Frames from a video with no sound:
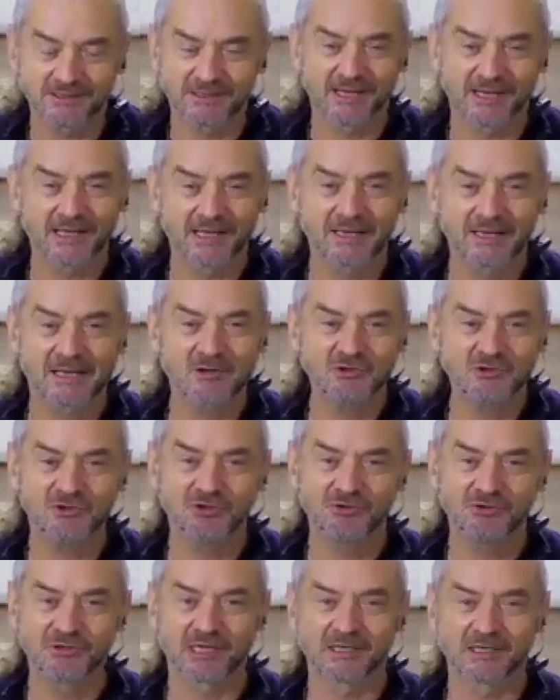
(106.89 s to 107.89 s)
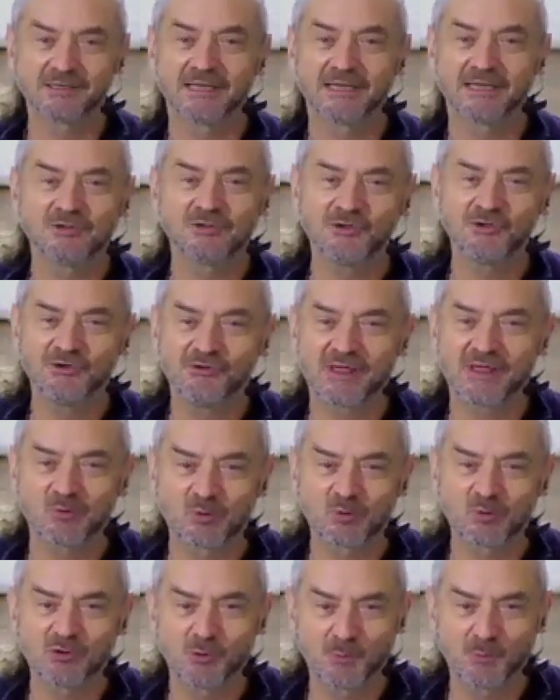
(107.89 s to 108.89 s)
And how, how do you do that? How do you do that
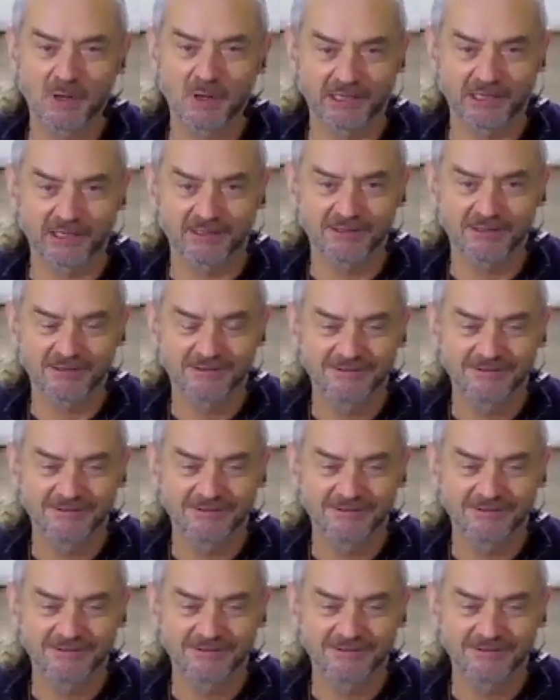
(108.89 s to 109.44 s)
with your mind?